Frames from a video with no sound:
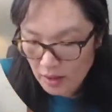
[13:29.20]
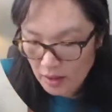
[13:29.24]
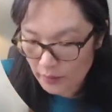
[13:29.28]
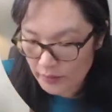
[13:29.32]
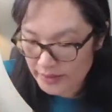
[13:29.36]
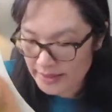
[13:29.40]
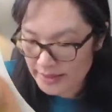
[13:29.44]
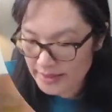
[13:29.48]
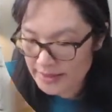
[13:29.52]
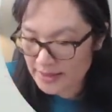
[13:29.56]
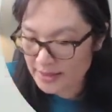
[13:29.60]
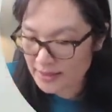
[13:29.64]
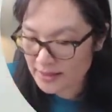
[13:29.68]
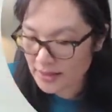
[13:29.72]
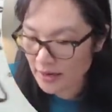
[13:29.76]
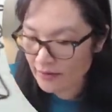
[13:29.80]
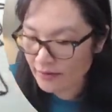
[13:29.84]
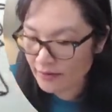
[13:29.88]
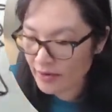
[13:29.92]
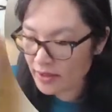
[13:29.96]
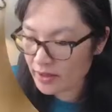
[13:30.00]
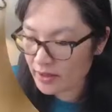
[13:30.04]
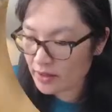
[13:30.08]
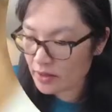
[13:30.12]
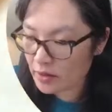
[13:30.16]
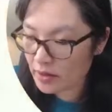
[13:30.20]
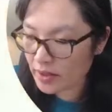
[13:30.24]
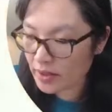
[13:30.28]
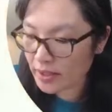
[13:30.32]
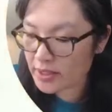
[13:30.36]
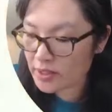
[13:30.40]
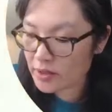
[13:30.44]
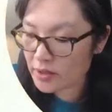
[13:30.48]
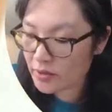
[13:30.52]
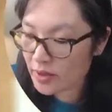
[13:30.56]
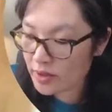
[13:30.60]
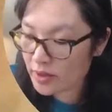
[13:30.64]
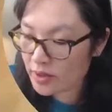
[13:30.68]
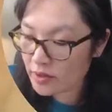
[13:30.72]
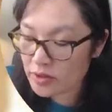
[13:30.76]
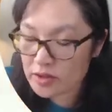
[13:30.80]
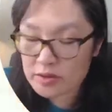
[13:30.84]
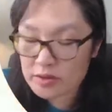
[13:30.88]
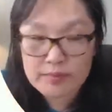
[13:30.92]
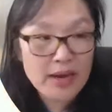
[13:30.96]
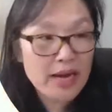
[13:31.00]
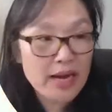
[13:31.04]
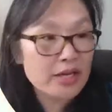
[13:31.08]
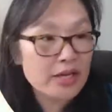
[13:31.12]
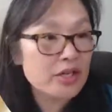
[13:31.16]
We did 7. Okay, so then
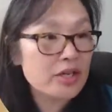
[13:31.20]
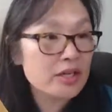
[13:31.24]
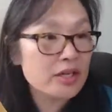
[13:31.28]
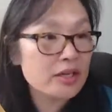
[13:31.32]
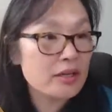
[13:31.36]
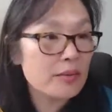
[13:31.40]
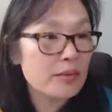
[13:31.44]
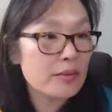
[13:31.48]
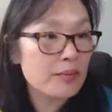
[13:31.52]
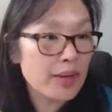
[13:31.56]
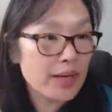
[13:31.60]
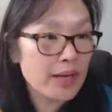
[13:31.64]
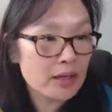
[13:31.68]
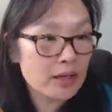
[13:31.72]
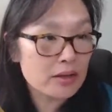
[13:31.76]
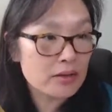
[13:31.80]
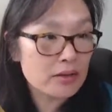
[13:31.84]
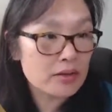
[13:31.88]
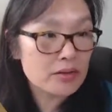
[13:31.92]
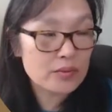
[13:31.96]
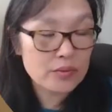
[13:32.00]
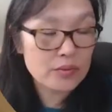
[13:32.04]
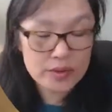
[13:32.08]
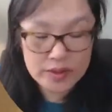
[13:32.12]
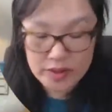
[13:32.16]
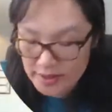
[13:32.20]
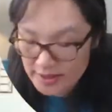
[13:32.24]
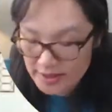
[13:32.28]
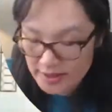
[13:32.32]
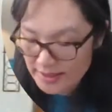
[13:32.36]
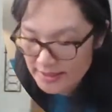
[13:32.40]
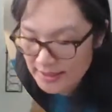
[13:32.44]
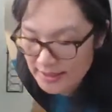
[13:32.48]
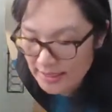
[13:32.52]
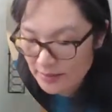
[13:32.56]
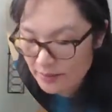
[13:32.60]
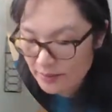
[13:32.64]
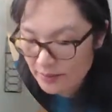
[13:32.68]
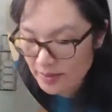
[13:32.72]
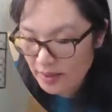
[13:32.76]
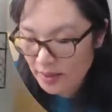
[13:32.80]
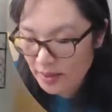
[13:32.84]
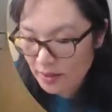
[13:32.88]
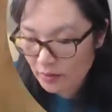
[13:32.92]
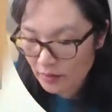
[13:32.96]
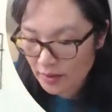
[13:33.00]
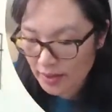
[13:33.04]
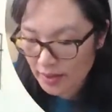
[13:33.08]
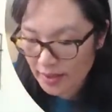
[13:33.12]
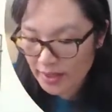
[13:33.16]
there's matching the bells, which is the same
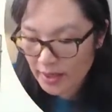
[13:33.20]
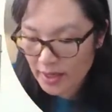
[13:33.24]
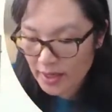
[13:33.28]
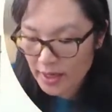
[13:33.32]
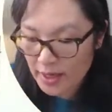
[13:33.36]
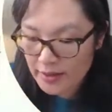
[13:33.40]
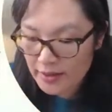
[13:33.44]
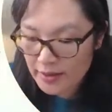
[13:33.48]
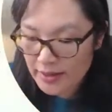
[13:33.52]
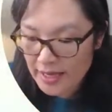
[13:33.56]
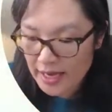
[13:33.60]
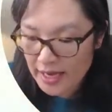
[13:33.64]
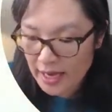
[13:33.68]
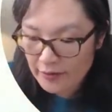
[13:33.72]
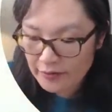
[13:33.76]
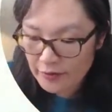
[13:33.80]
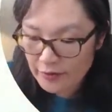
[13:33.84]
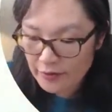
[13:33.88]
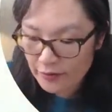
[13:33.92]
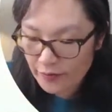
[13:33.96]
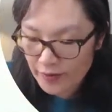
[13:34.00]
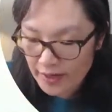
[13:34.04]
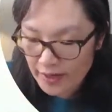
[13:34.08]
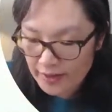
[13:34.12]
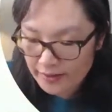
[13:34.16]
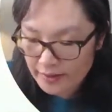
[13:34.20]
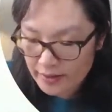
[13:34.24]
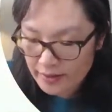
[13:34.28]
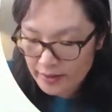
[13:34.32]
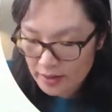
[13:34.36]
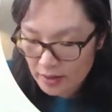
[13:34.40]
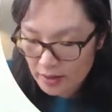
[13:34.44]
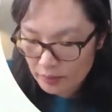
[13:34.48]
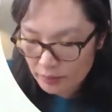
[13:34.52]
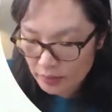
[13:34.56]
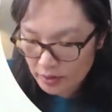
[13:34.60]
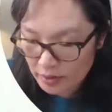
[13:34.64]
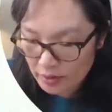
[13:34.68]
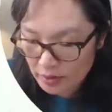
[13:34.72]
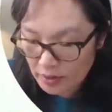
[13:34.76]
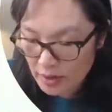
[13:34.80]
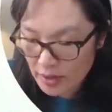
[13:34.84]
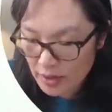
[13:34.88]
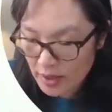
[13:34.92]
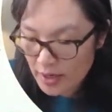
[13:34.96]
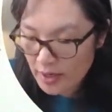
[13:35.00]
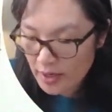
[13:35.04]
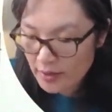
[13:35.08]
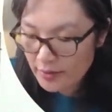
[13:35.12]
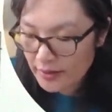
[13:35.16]
thing, right? They have to find the
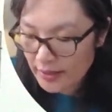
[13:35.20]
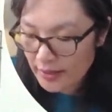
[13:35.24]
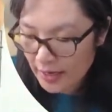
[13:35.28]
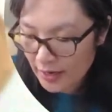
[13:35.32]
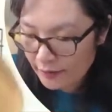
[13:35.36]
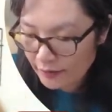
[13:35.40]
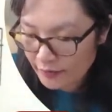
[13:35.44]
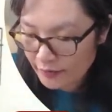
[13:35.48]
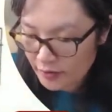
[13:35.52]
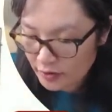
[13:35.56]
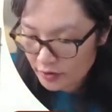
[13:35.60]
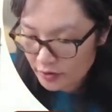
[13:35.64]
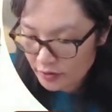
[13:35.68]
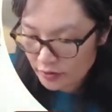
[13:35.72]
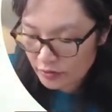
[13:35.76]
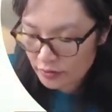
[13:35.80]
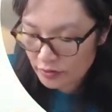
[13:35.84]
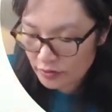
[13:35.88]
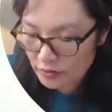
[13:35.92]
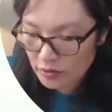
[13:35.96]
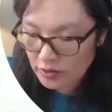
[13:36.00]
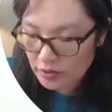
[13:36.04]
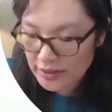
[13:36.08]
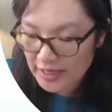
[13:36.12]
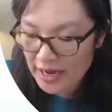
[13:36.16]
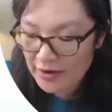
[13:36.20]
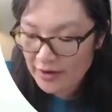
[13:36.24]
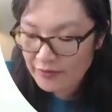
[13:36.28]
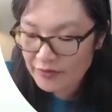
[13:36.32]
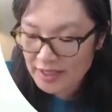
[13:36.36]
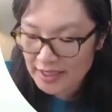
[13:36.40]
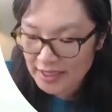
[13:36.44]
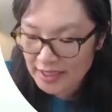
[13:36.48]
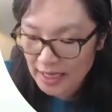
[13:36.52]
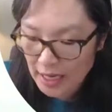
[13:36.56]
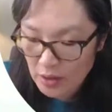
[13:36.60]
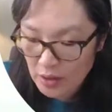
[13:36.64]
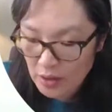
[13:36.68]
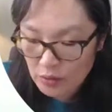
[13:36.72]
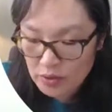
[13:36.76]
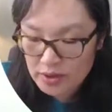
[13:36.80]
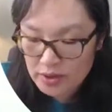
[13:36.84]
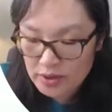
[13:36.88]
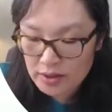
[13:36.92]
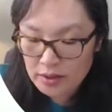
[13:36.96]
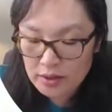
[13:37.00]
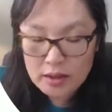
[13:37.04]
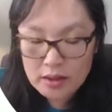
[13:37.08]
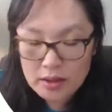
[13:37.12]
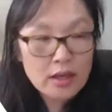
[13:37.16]
number. They have to
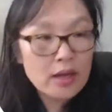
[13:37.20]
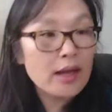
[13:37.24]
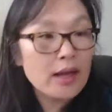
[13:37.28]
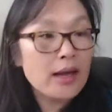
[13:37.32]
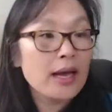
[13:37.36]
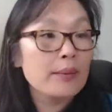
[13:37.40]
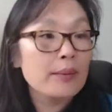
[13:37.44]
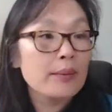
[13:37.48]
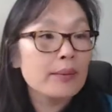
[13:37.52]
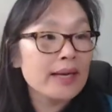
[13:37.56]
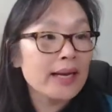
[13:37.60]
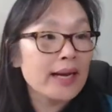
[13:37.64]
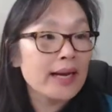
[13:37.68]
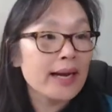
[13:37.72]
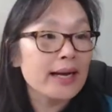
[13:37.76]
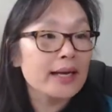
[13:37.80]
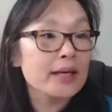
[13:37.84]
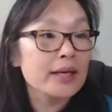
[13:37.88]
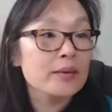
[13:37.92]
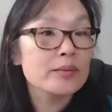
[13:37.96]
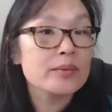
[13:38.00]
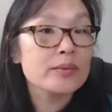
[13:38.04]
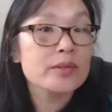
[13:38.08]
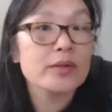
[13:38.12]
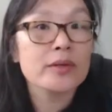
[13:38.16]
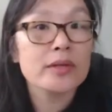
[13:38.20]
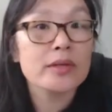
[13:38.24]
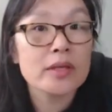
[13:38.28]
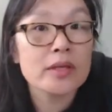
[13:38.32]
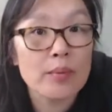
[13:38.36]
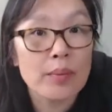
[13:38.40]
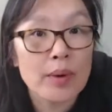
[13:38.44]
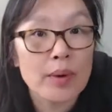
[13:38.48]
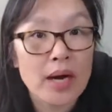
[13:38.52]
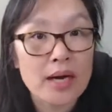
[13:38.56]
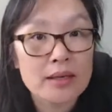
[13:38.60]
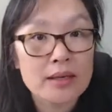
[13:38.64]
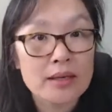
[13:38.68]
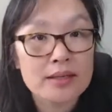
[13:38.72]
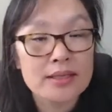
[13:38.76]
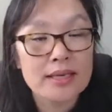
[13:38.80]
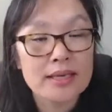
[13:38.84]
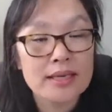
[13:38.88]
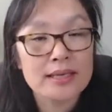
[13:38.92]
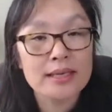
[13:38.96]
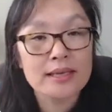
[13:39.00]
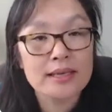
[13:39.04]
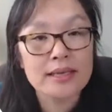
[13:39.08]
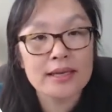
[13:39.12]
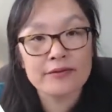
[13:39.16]
count how many items are in the box,
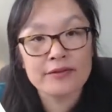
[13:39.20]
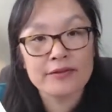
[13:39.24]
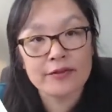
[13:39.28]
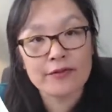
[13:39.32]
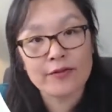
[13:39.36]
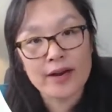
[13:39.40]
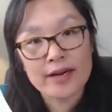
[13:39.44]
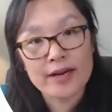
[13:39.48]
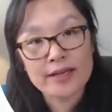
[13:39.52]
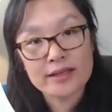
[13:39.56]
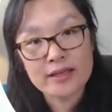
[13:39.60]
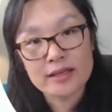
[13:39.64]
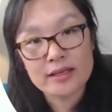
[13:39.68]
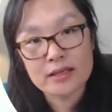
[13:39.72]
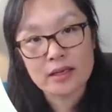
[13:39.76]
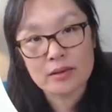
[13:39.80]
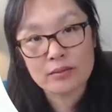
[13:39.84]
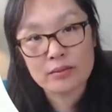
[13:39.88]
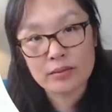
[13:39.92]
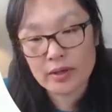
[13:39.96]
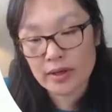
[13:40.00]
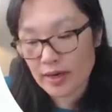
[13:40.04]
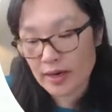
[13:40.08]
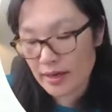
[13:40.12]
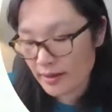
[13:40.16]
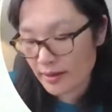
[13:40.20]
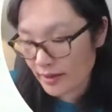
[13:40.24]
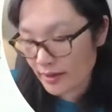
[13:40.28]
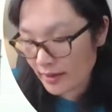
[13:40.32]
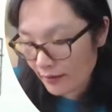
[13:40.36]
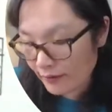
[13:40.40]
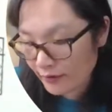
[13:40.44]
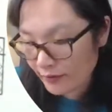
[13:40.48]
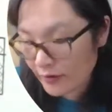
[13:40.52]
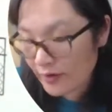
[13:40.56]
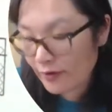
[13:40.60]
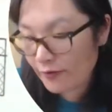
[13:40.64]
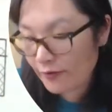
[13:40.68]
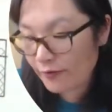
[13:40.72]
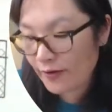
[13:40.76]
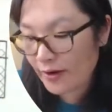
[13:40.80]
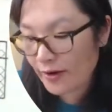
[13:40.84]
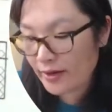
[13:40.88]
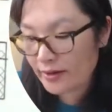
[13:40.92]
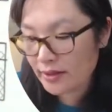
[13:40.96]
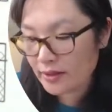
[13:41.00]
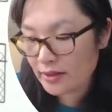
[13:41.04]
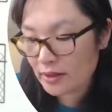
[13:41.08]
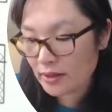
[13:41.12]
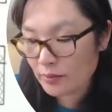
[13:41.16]
and then they have to find the number. And then after they
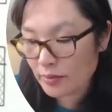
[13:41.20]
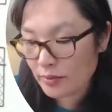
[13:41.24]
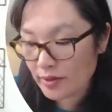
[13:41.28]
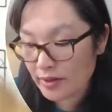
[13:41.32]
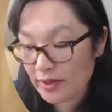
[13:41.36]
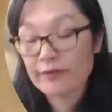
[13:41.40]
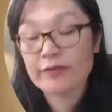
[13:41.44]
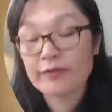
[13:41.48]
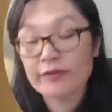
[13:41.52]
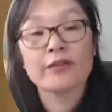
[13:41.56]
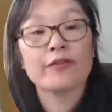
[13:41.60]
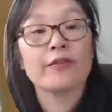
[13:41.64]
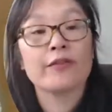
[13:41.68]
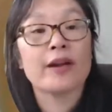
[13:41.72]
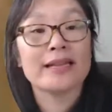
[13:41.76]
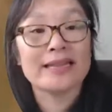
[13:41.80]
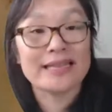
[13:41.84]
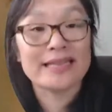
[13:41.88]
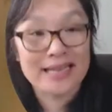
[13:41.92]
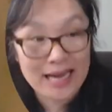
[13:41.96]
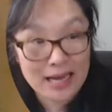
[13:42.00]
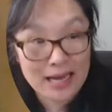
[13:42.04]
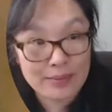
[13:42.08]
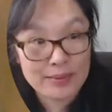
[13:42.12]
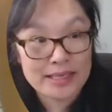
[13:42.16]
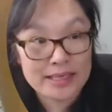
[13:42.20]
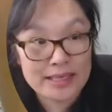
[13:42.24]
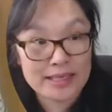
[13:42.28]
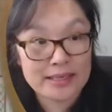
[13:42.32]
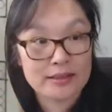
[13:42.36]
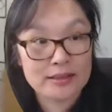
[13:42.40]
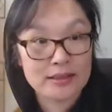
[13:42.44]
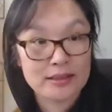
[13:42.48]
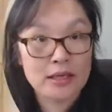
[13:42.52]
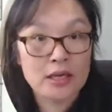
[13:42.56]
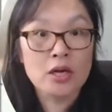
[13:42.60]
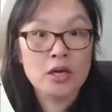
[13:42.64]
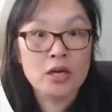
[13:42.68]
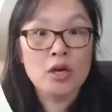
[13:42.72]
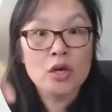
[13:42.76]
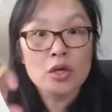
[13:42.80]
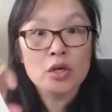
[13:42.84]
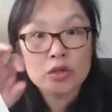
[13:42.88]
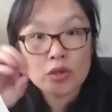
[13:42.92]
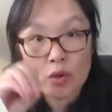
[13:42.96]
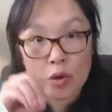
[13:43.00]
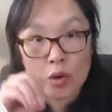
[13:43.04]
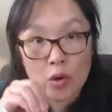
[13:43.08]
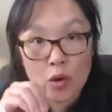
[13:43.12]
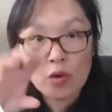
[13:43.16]
find the number, they have to find the abacus.
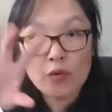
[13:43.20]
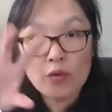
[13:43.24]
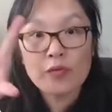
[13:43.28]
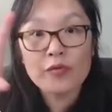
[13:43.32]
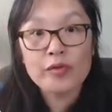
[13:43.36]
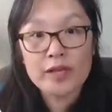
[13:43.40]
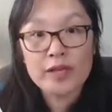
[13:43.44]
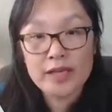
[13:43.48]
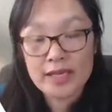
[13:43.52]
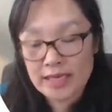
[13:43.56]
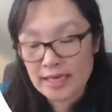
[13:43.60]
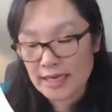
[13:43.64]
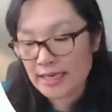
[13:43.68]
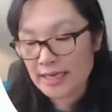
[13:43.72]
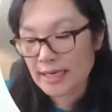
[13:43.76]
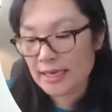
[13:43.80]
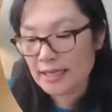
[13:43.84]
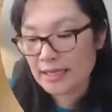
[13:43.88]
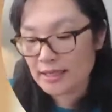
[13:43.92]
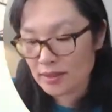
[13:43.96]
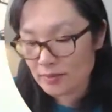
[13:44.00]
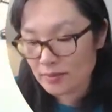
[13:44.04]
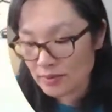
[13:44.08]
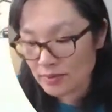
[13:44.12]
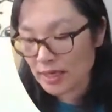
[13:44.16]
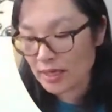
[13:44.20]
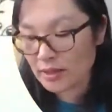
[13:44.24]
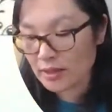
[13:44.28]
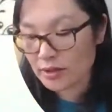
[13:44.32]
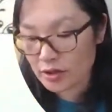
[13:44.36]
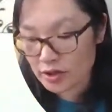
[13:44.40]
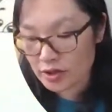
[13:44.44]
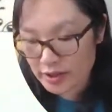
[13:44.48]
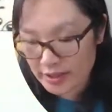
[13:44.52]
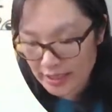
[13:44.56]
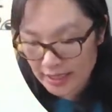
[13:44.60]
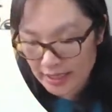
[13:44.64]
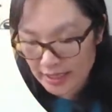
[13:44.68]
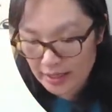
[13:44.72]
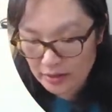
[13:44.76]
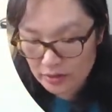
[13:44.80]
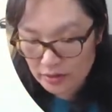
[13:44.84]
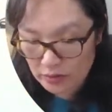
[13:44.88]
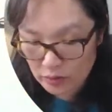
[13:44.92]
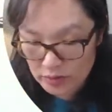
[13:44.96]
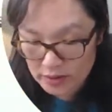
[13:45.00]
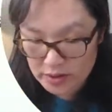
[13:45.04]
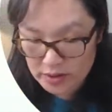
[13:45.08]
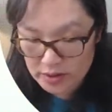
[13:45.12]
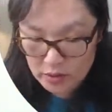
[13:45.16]
So hopefully it gets them to
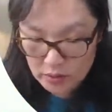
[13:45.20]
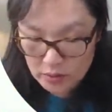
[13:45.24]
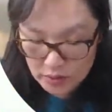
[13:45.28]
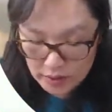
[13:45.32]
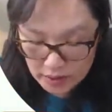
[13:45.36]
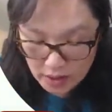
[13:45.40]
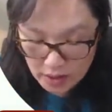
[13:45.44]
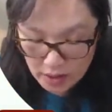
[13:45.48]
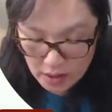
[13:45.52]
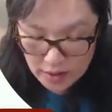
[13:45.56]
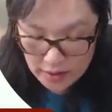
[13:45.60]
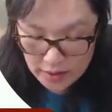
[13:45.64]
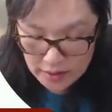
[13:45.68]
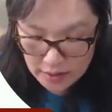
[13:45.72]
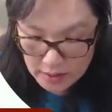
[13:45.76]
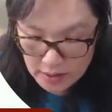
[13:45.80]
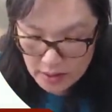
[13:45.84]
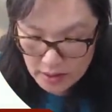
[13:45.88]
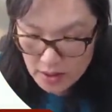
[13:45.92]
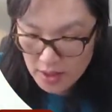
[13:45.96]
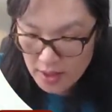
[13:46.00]
understand what's going on.